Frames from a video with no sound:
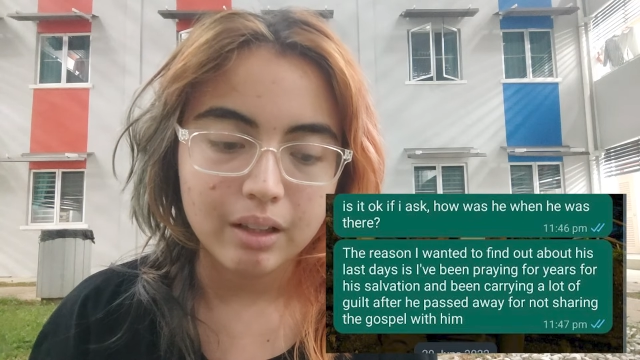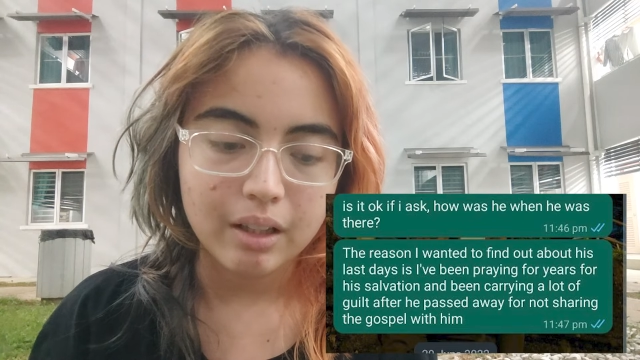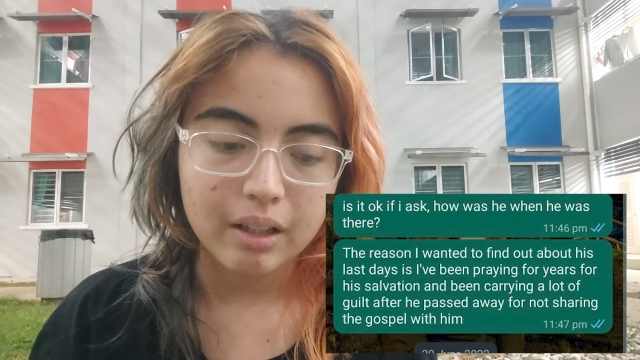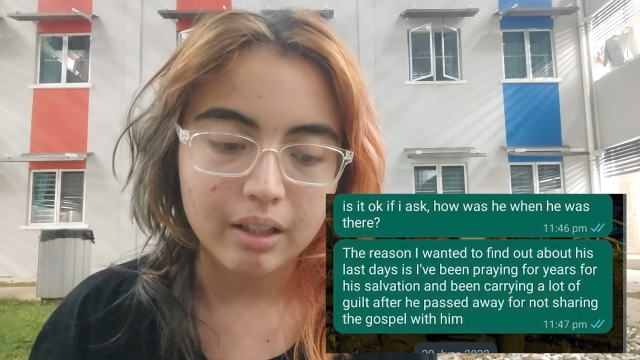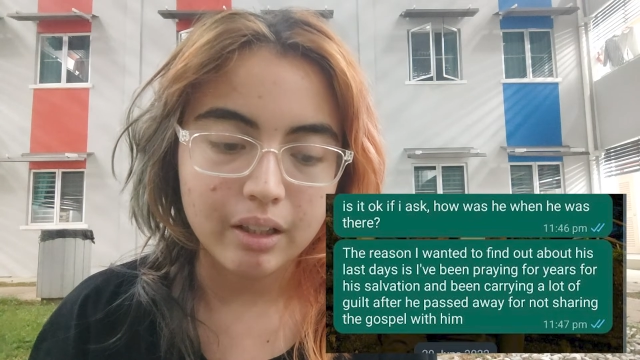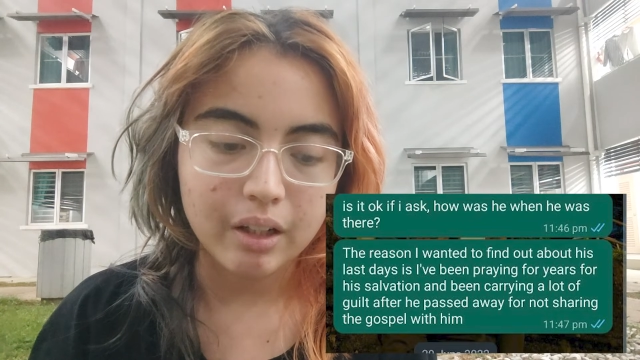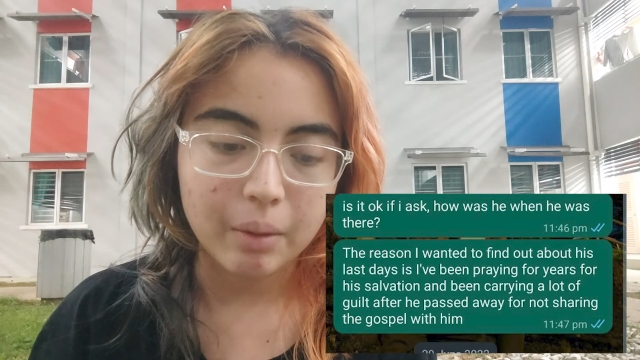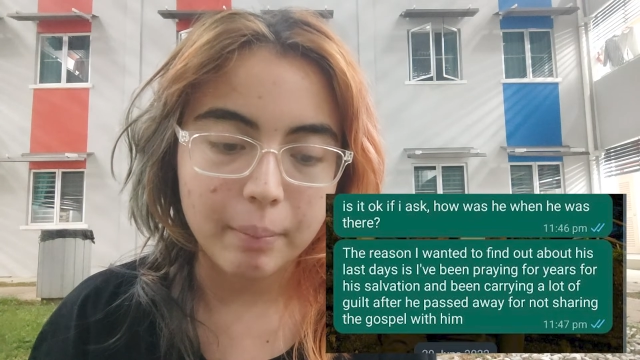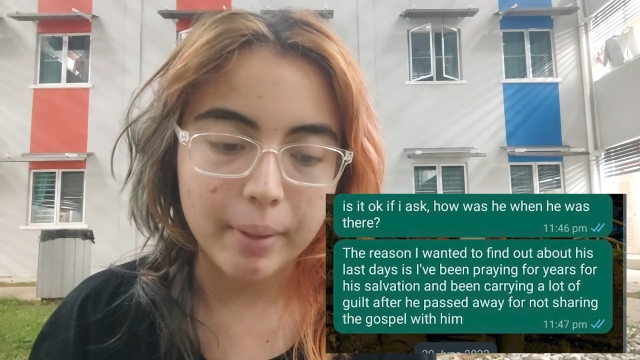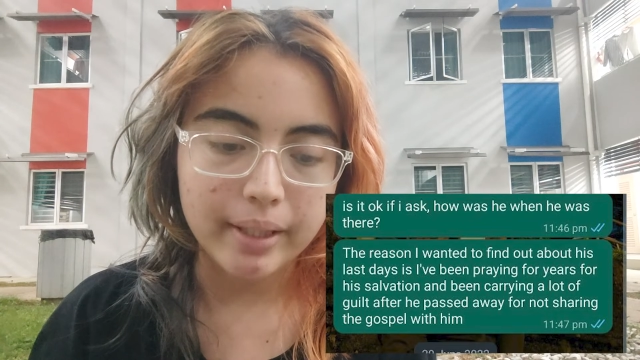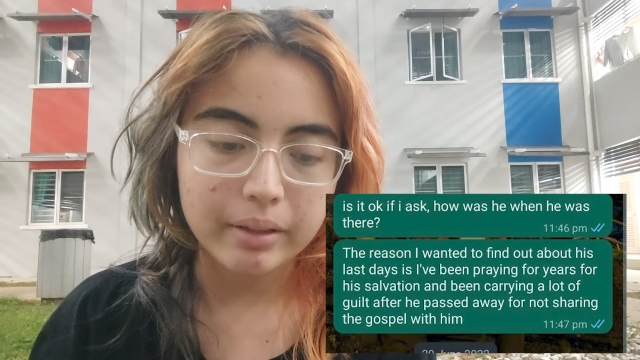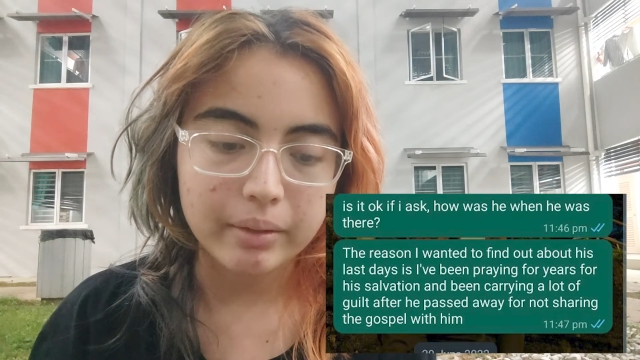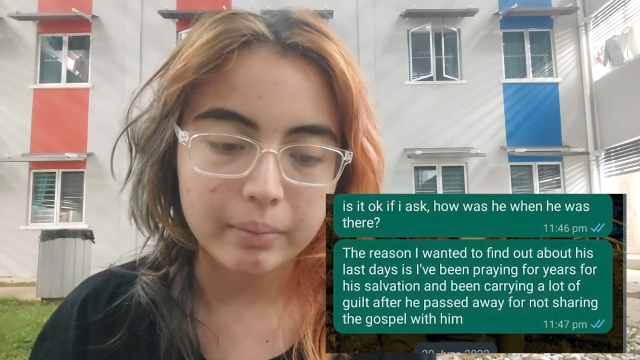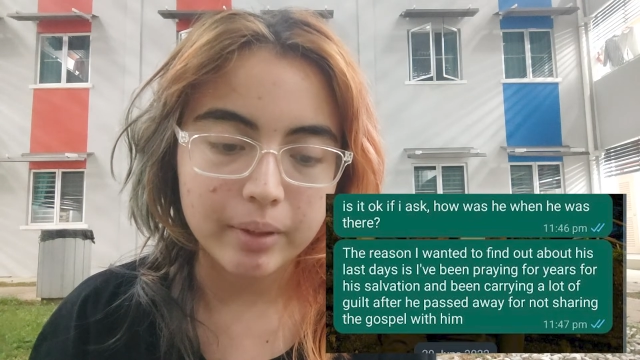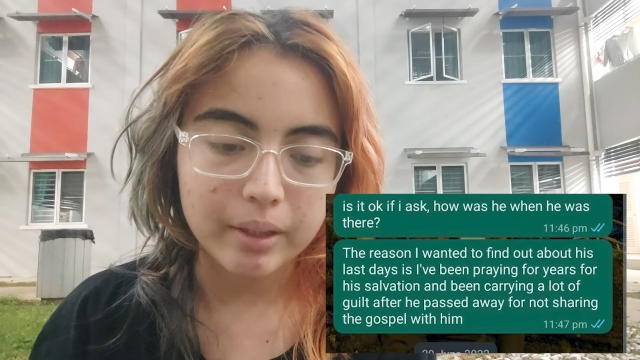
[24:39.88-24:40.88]
he got back
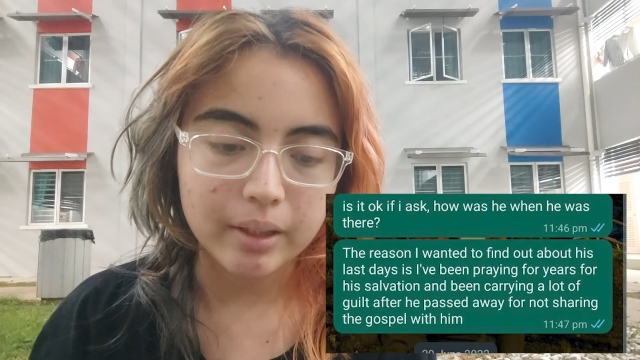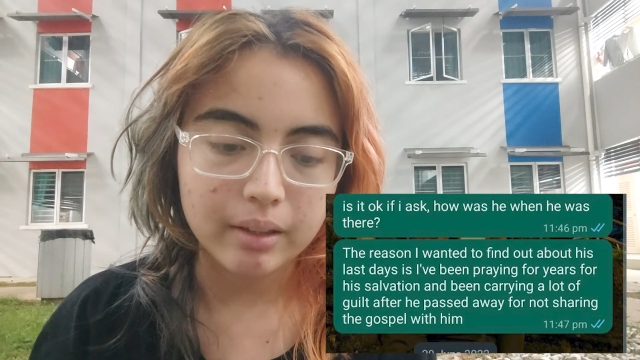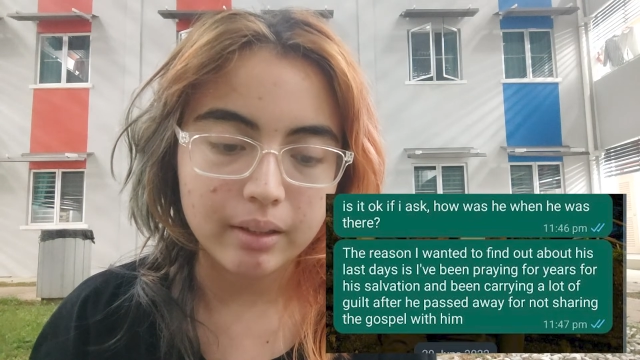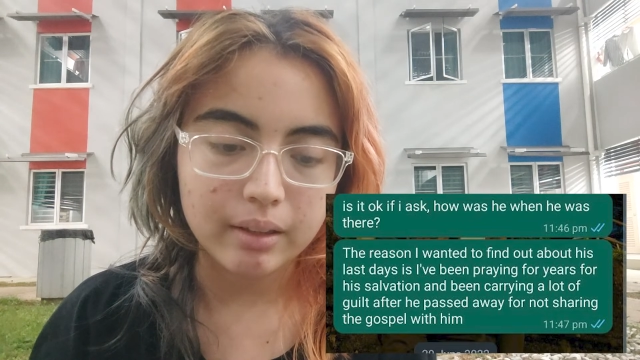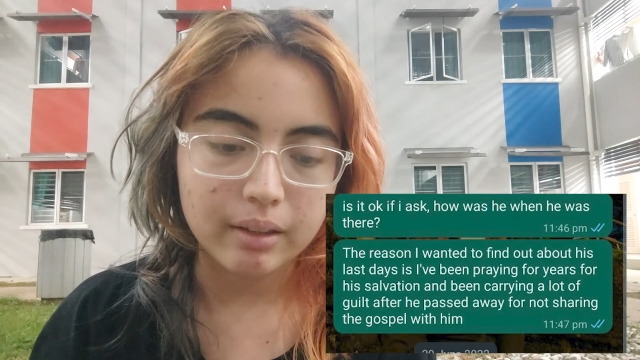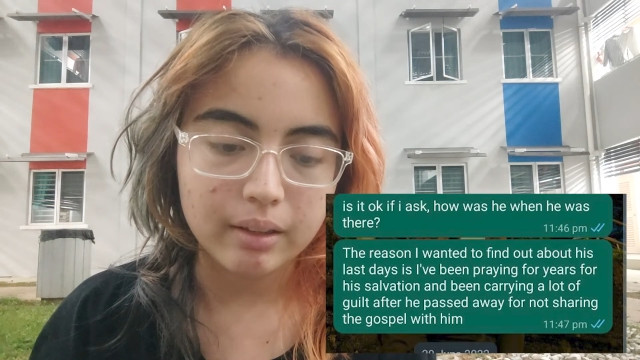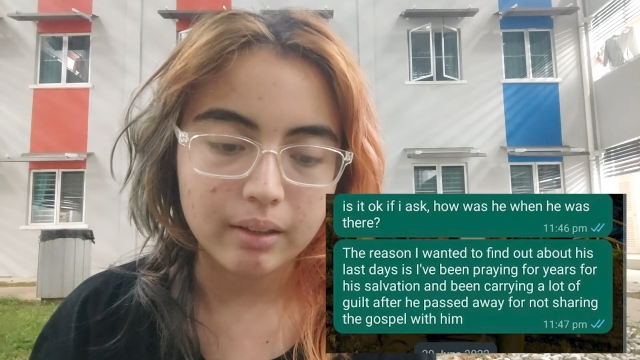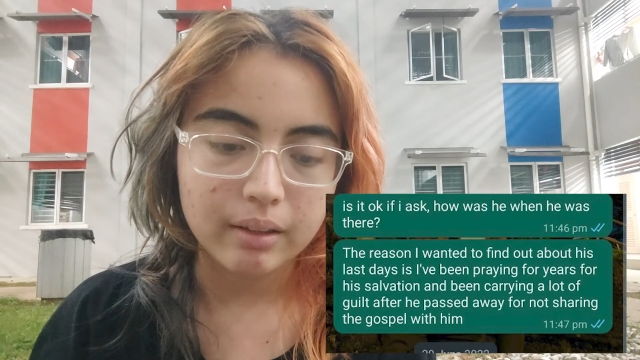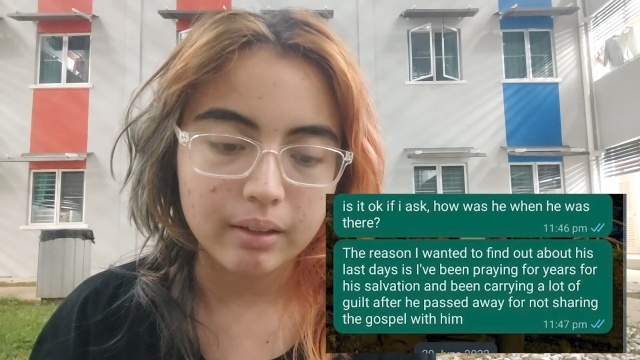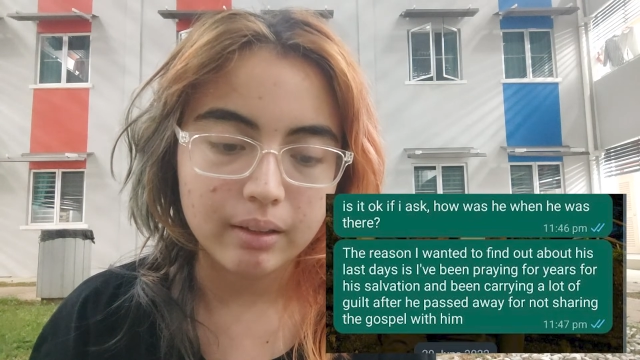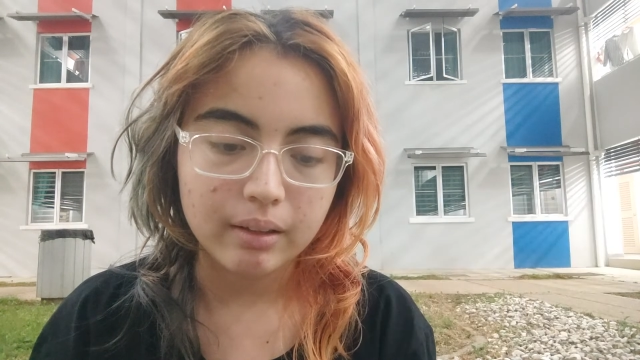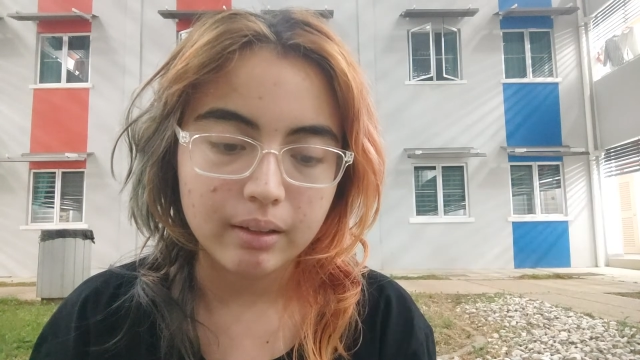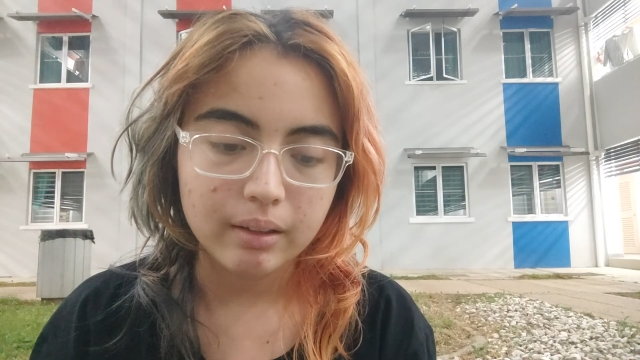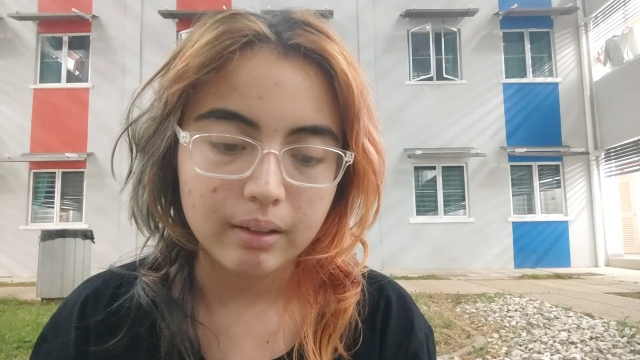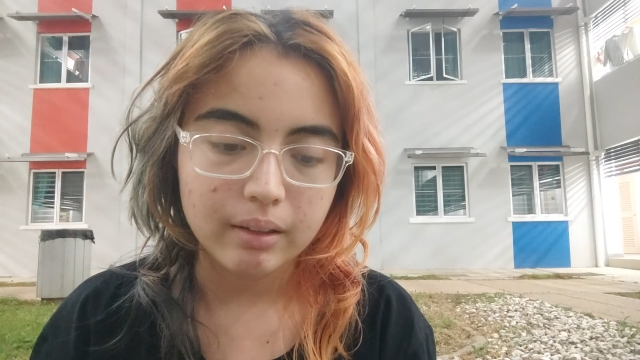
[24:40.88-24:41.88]
to me
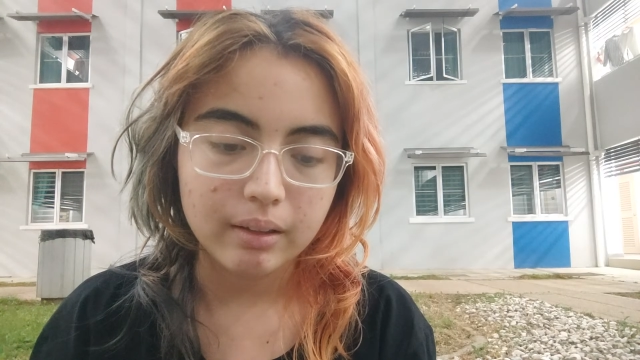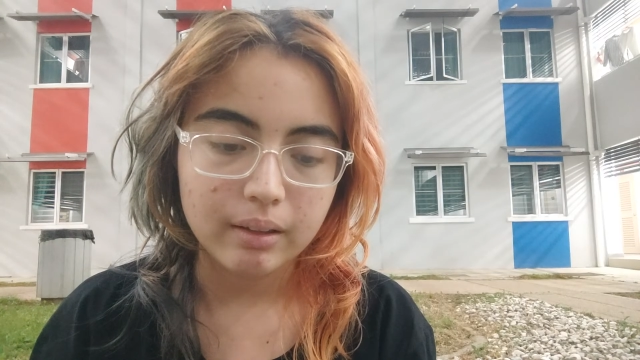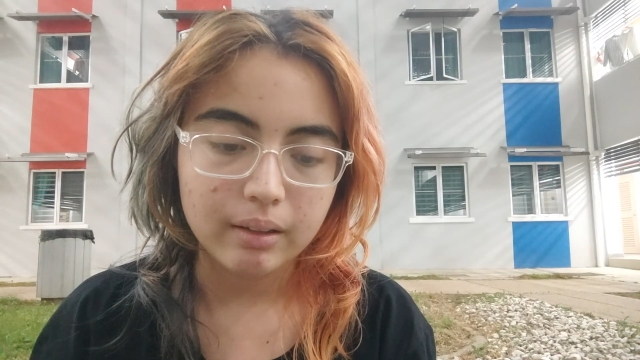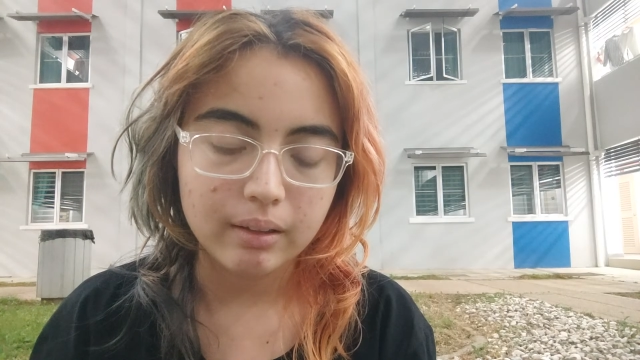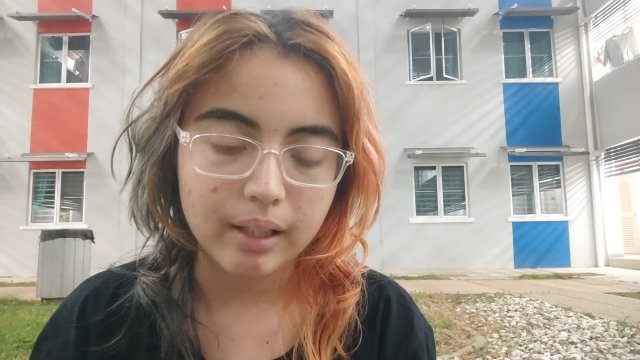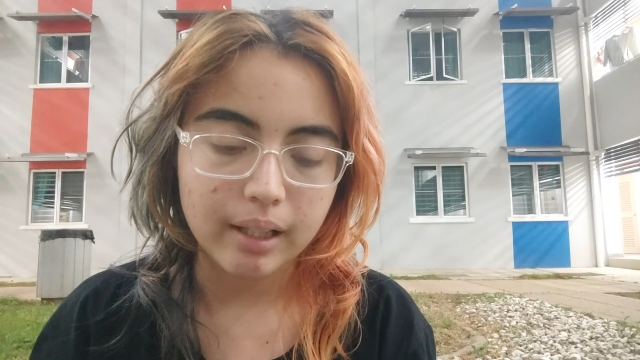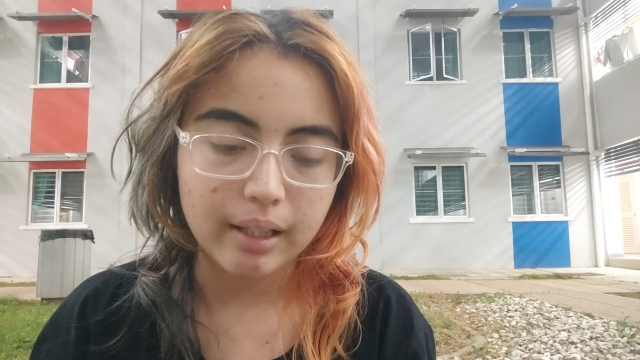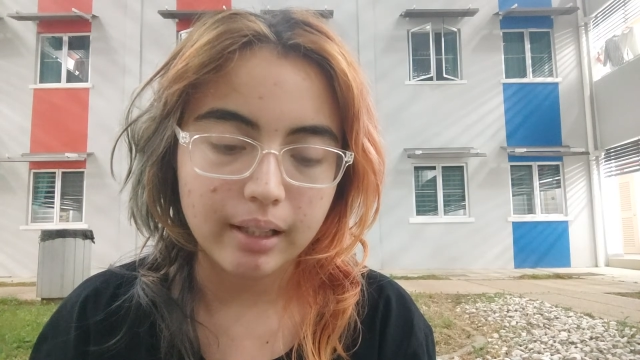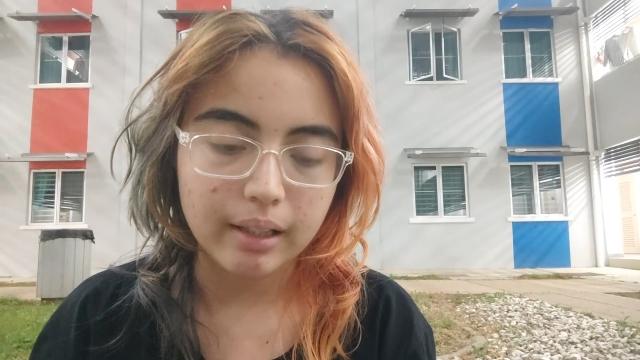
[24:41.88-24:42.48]
that